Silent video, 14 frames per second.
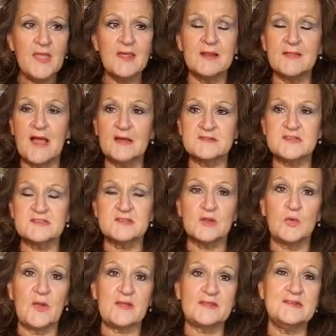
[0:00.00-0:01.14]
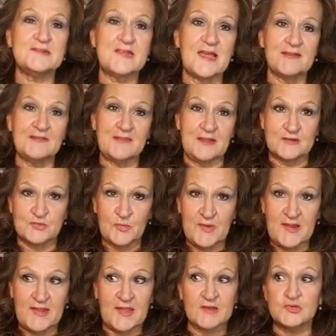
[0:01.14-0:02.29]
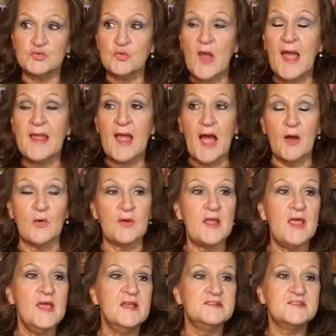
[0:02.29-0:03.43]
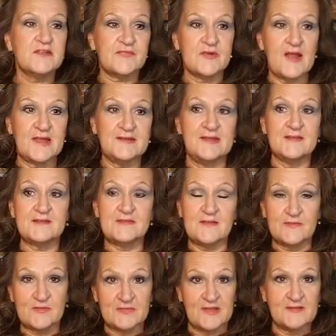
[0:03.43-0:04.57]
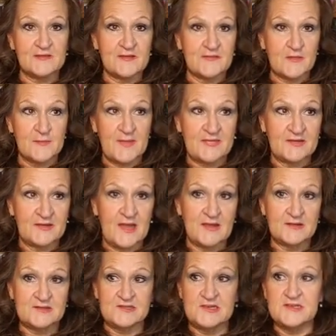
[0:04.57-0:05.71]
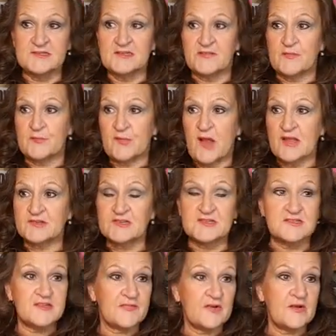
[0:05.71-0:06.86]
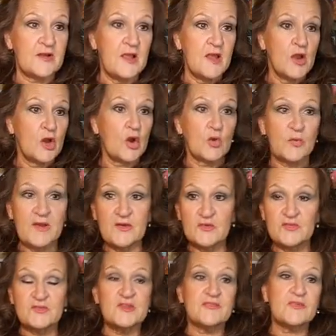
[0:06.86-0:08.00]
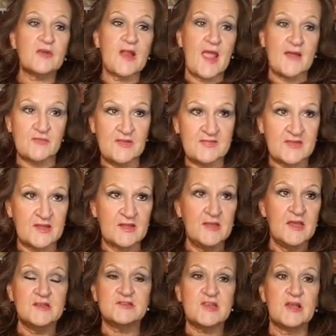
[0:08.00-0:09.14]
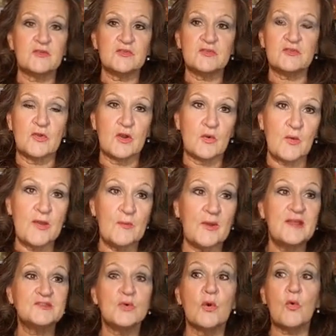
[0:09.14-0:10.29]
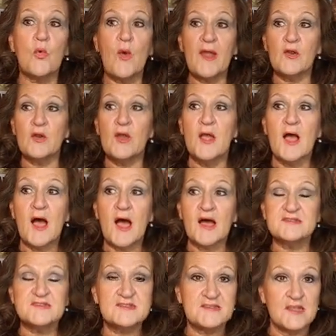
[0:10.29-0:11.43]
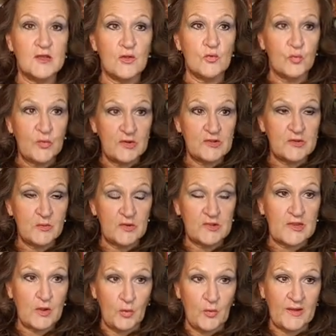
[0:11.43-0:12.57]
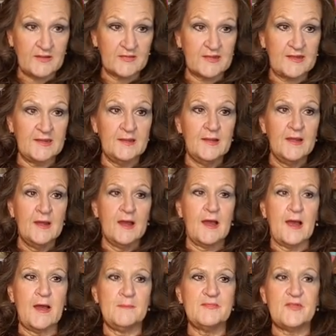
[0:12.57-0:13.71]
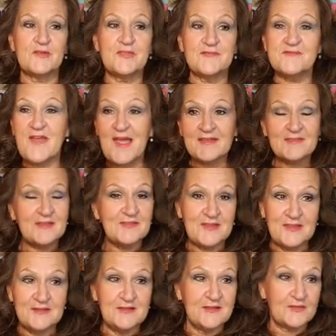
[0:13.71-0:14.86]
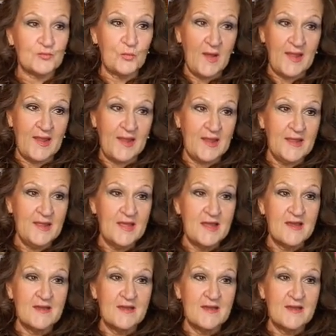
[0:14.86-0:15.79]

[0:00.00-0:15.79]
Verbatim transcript: It allows us to quickly test and tweak and try out different ideas, different things, different methodologies, different projects, different careers, different everything. Challenges are a great way to acquire a skill really, really quickly. Uh, they're the fastest, easiest way